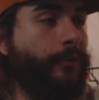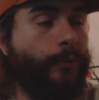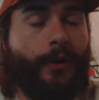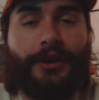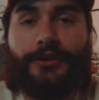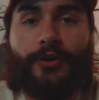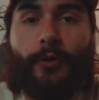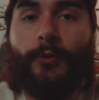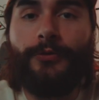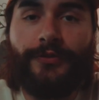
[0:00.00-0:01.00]
One
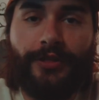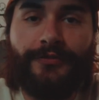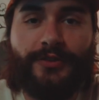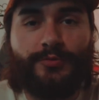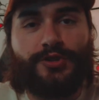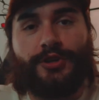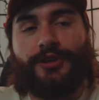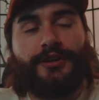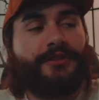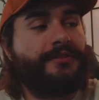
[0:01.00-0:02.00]
goal for the
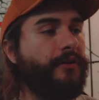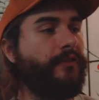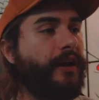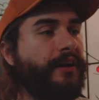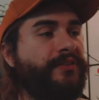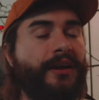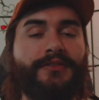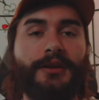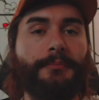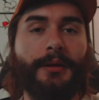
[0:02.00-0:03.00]
future. But if you guys have
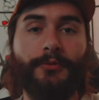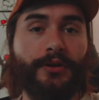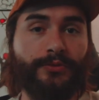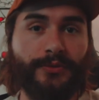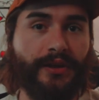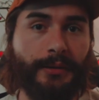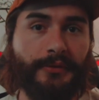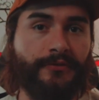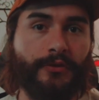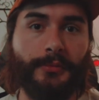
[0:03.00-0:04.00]
any memories with Game
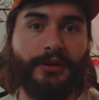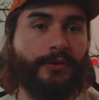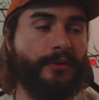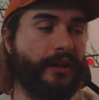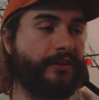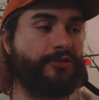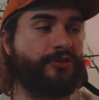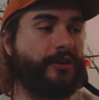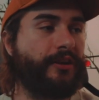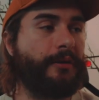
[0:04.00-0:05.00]
Informer you'd like to
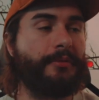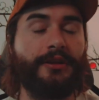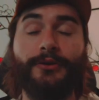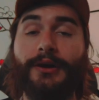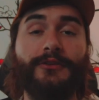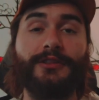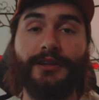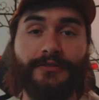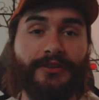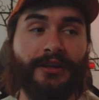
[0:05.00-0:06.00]
share down below, I'd
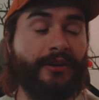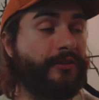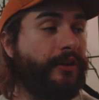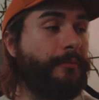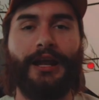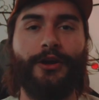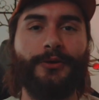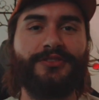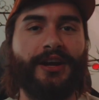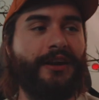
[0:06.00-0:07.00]
love to hear them. I
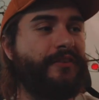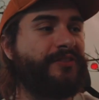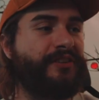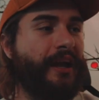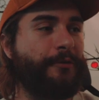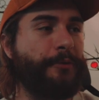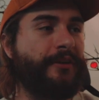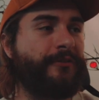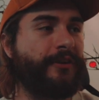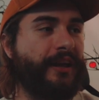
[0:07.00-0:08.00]
know it's kind of a sad
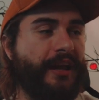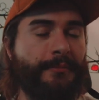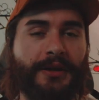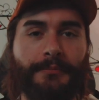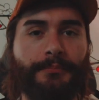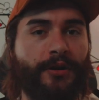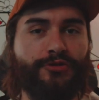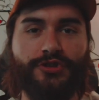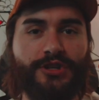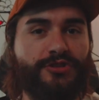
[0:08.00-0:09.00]
week for gaming.
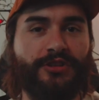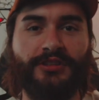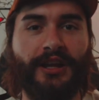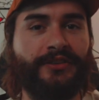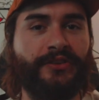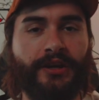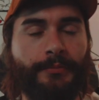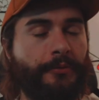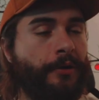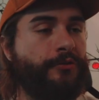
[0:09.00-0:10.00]
Bungie just lost a
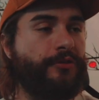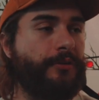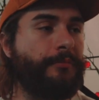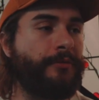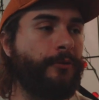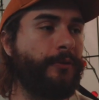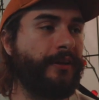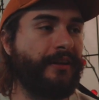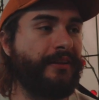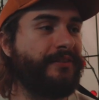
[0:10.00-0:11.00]
couple hundred
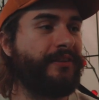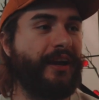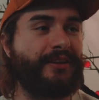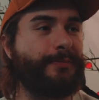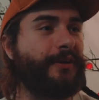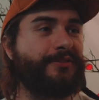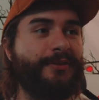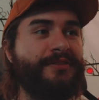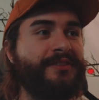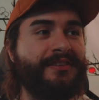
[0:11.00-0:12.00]
employees. Xbox
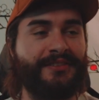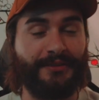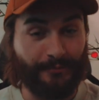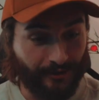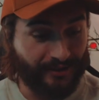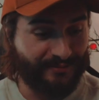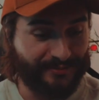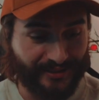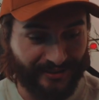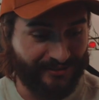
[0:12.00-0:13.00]
360
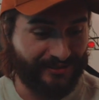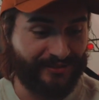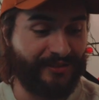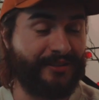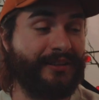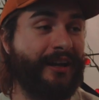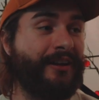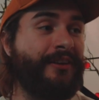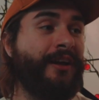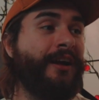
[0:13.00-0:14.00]
Marketplace just shut
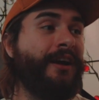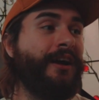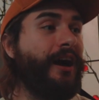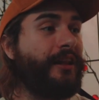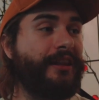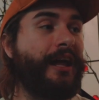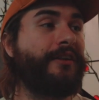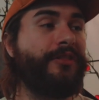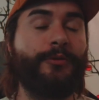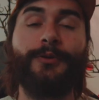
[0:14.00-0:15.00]
down. A
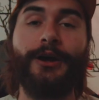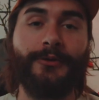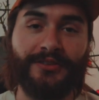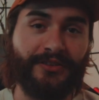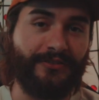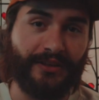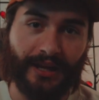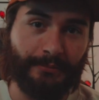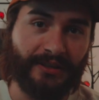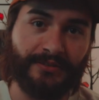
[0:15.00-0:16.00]
lot of the relics of
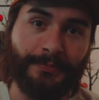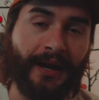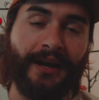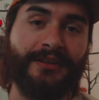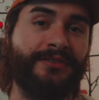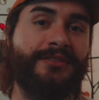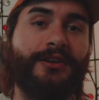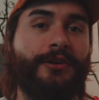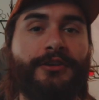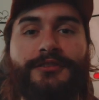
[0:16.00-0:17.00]
gaming's
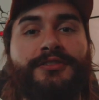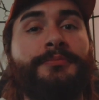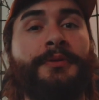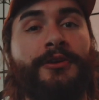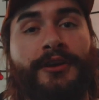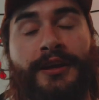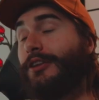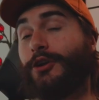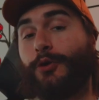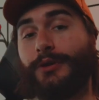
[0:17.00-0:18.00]
past are disappearing,
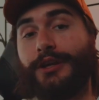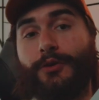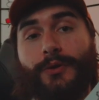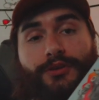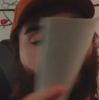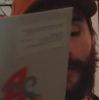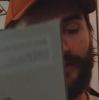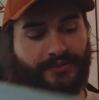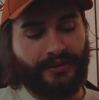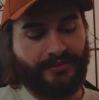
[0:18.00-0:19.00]
and they're only going to
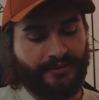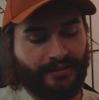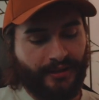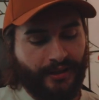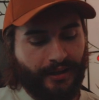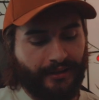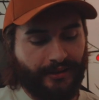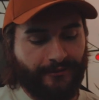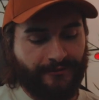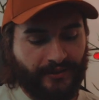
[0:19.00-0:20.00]
exist
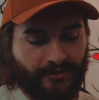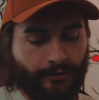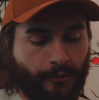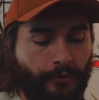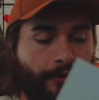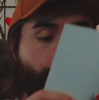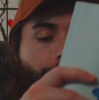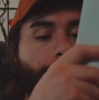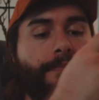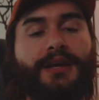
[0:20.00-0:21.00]
in the physical
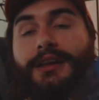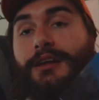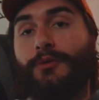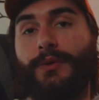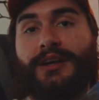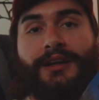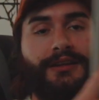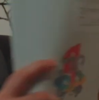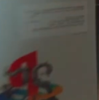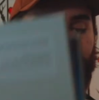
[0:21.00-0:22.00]
media we
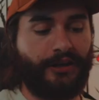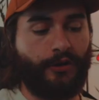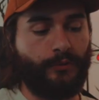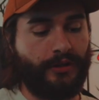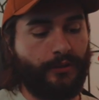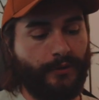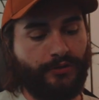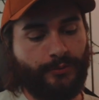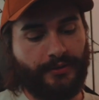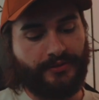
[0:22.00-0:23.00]
collect. They're only
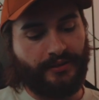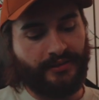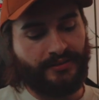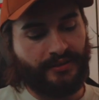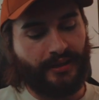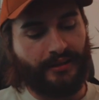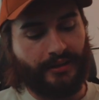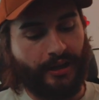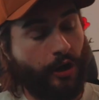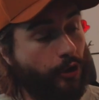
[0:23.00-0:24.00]
going to exist
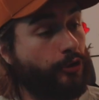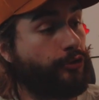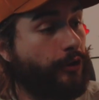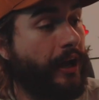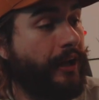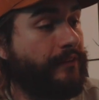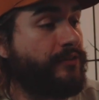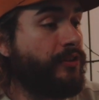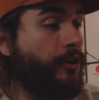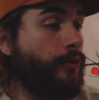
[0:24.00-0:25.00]
in the hard
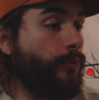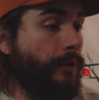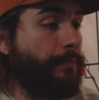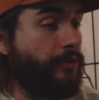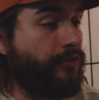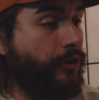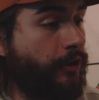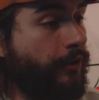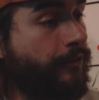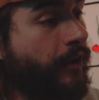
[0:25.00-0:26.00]
drives we
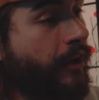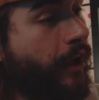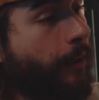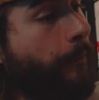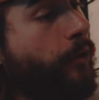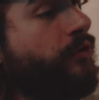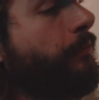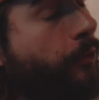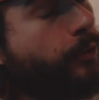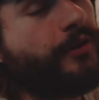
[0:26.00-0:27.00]
preserve, and most
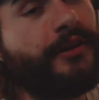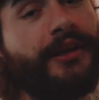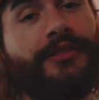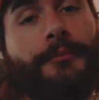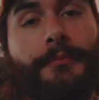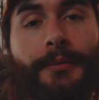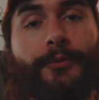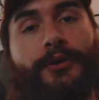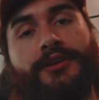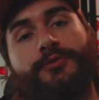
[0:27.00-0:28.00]
importantly, the
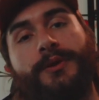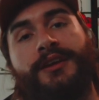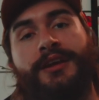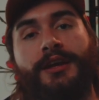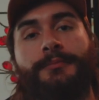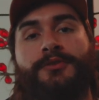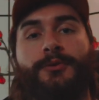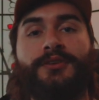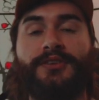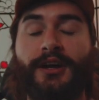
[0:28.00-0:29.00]
memories we keep.
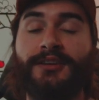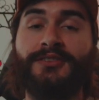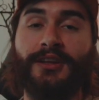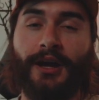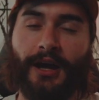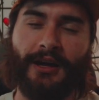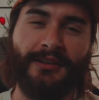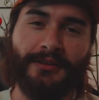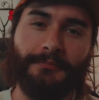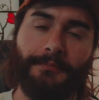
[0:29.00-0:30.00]
So it is us to us.